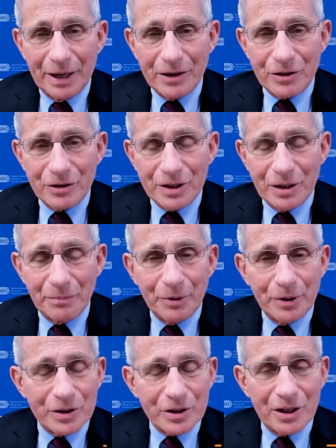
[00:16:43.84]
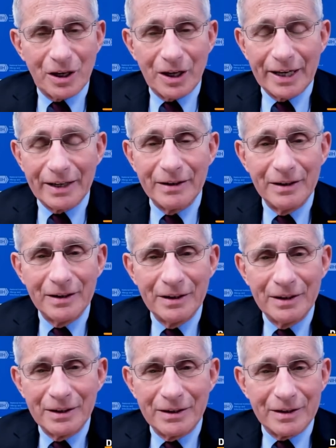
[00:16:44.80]
measures and put aside
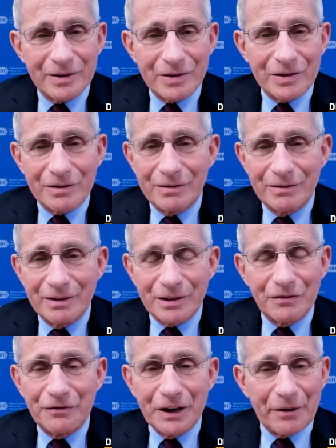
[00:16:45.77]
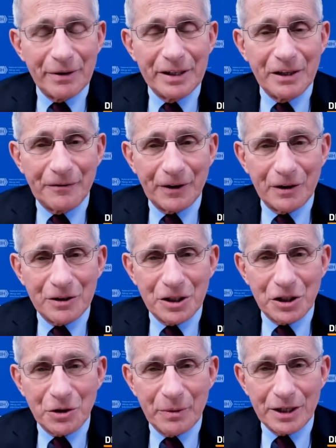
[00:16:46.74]
this very difficult
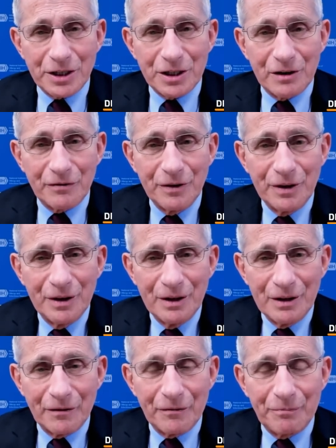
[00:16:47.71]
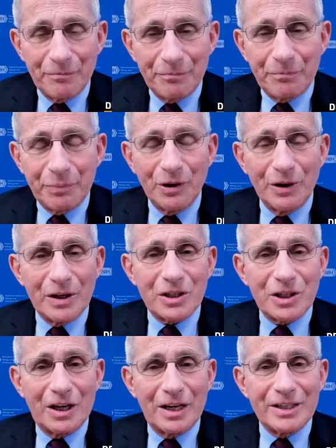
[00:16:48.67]
situation of
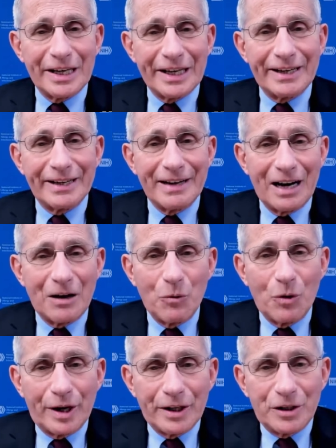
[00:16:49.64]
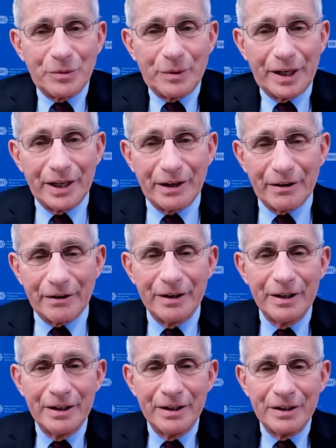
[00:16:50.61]
politicizing it and not wanting to
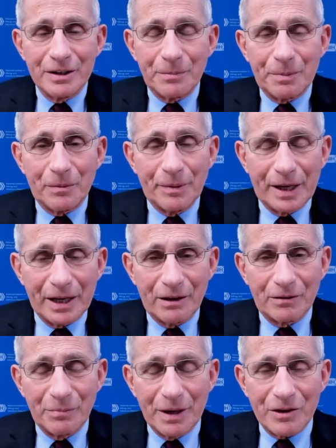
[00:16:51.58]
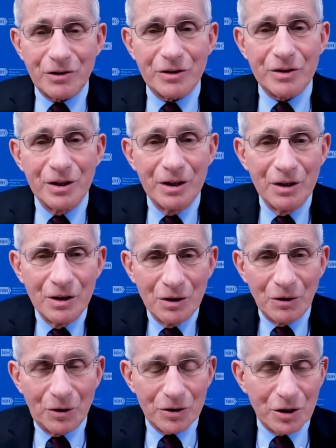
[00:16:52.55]
adhere to public health measures.
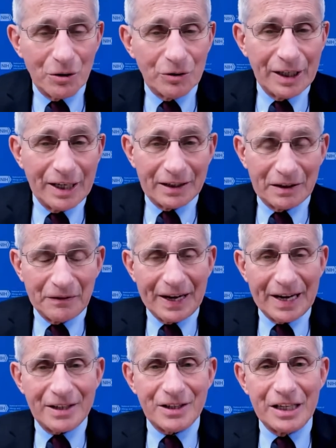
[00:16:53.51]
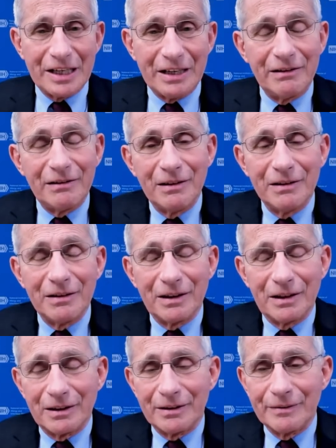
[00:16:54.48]
Also, to get the vaccine
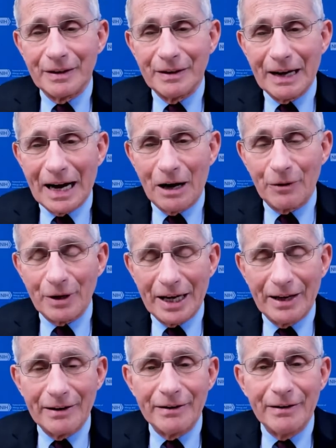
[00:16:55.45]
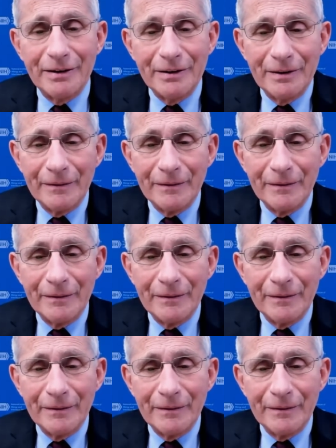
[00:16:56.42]
out and